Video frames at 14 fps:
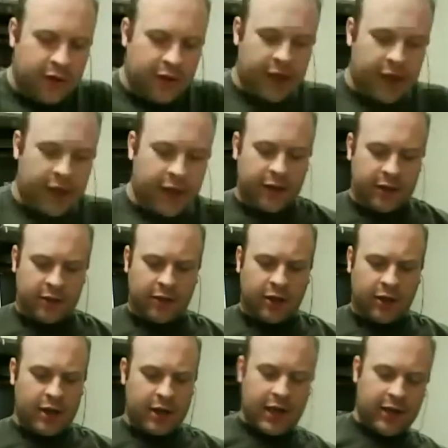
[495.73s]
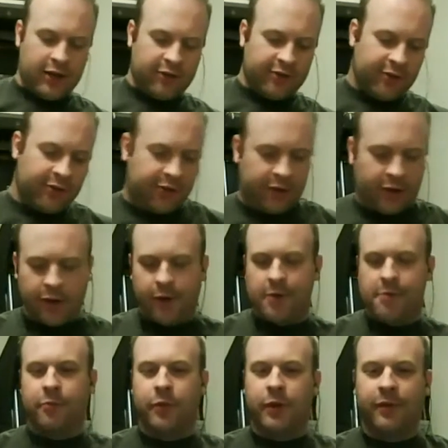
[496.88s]
Yeah, in a lot of cases,
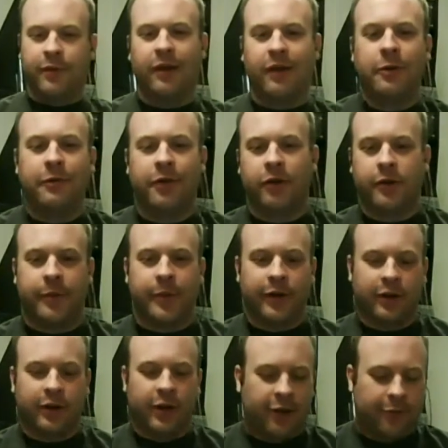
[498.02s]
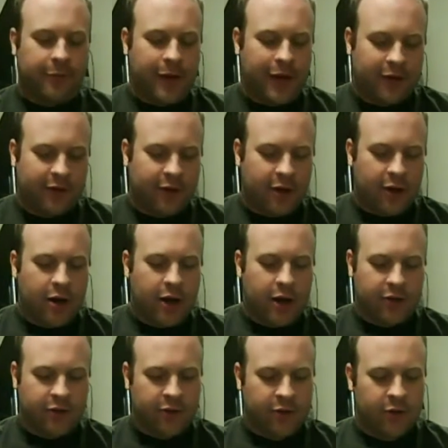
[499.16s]
we've talked about LastPass a
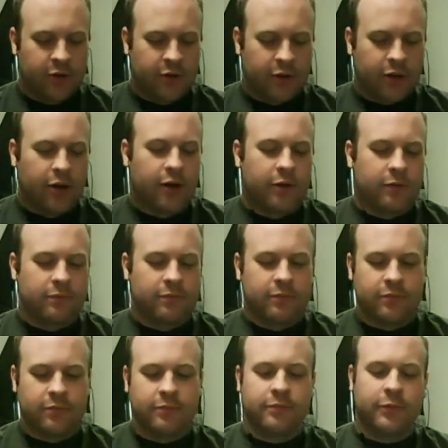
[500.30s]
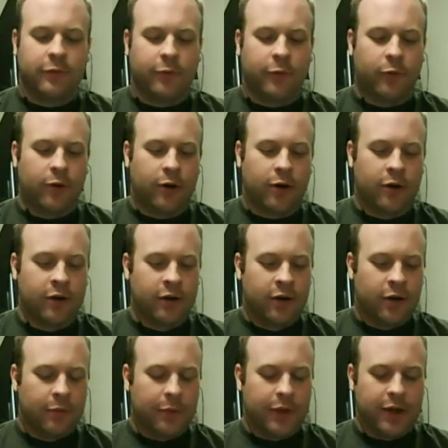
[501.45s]
lot before,
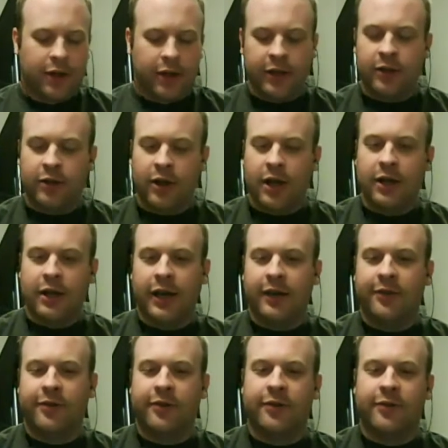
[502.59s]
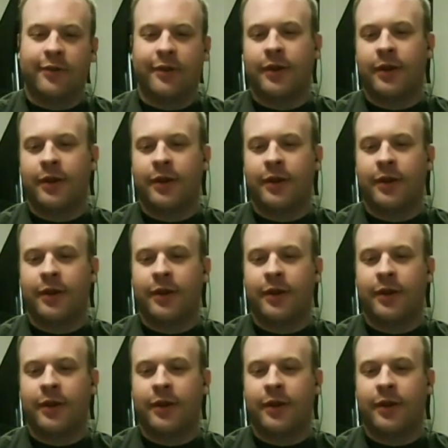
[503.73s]
but in a lot of cases,